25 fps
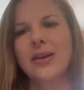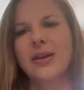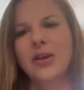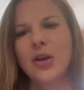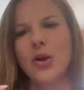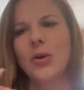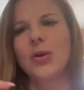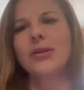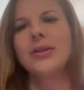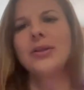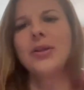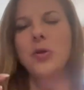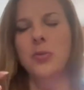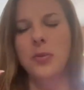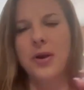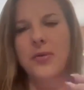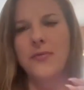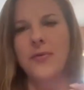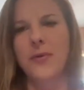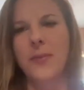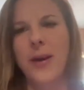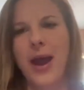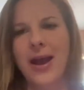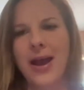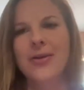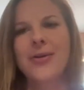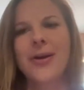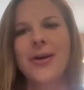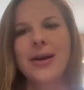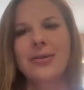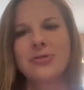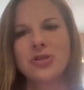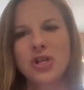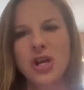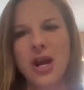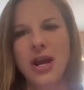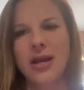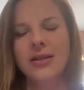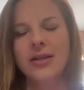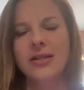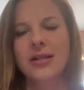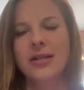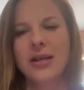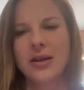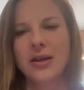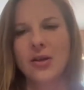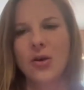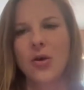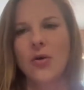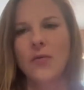a little bit of a background check
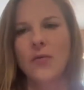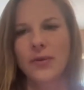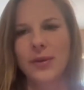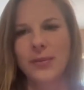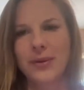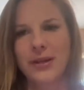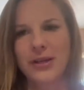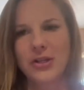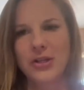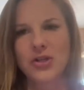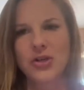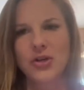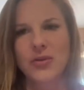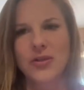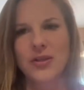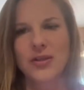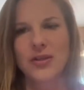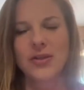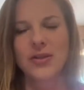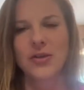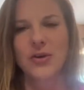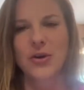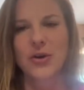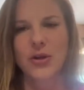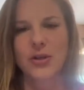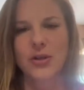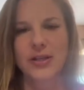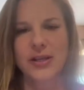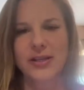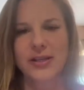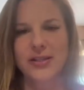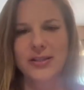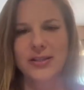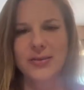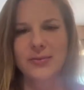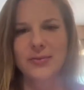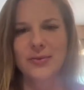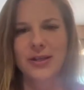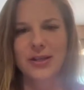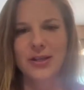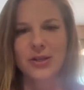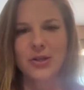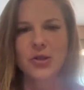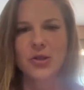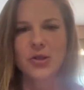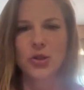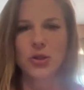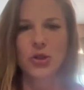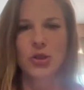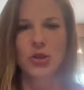to hopefully make sure that they're not like some like
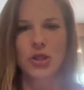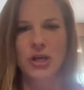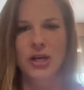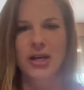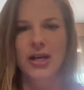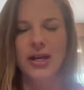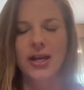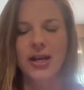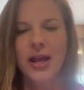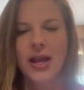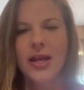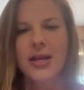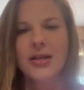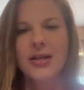dodgy